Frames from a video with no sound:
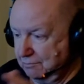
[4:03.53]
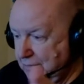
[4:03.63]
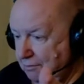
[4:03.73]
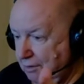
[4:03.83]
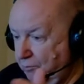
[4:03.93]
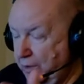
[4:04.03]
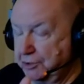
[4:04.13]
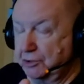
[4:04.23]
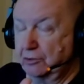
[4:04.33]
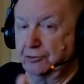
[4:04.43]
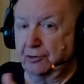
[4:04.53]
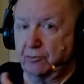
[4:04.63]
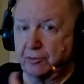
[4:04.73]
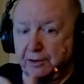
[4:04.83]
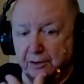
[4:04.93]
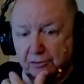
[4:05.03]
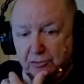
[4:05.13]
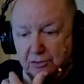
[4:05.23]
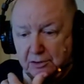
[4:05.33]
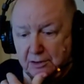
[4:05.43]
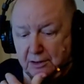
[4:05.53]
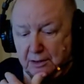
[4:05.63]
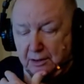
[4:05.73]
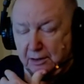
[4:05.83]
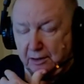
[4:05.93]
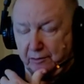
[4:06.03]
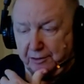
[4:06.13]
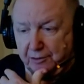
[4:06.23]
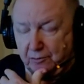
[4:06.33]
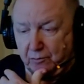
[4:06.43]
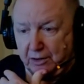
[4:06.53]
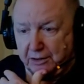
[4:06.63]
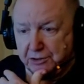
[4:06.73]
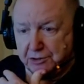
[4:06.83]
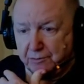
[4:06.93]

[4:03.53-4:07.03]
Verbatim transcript: I watch YouTube videos. I really don't watch.